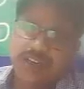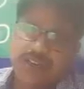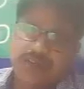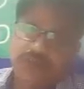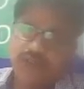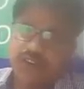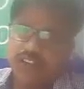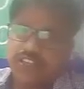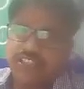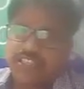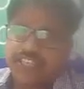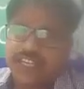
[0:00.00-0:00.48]

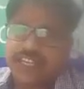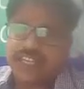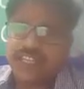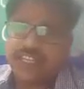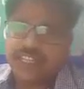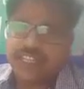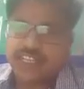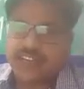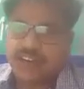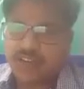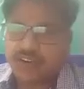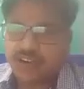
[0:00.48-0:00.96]
for
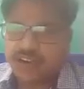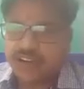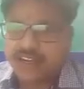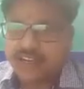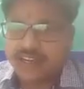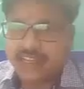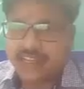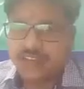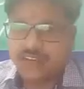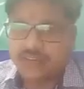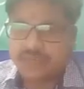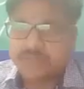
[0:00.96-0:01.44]
checking the
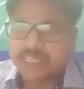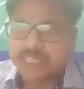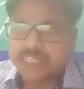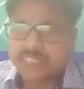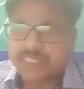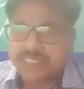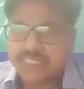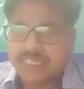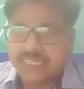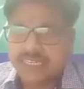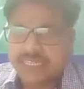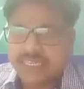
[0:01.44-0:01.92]
auditing of the
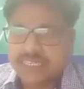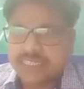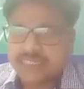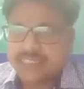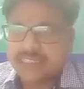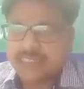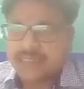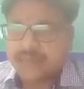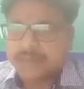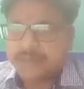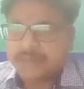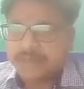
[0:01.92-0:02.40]

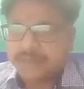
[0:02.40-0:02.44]
SELinux.